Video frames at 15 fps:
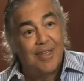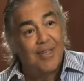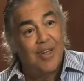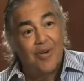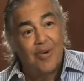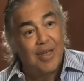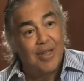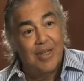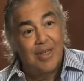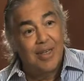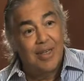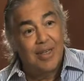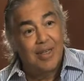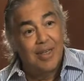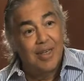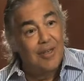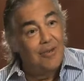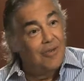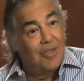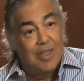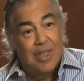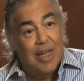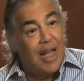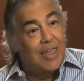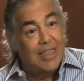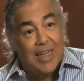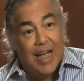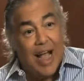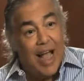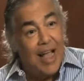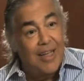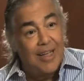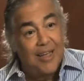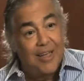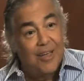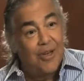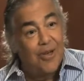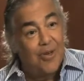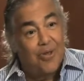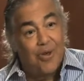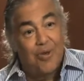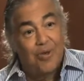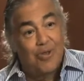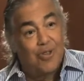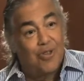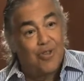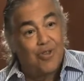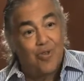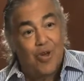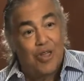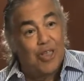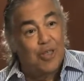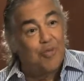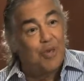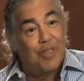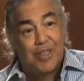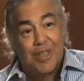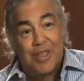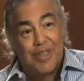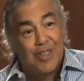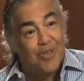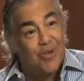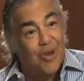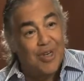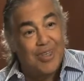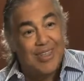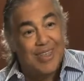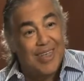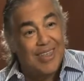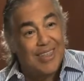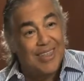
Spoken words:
He had no idea. He was just a nice guy who thought he was in this prestigious organization.